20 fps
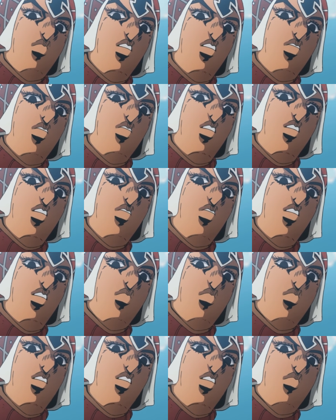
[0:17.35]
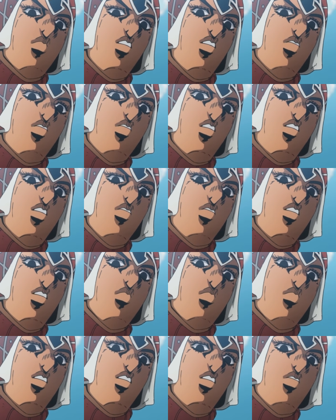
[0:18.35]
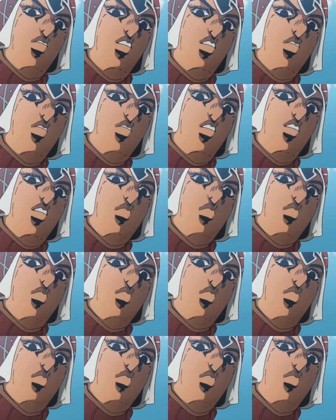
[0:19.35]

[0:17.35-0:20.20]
will help keep us out of danger, so spill your guts.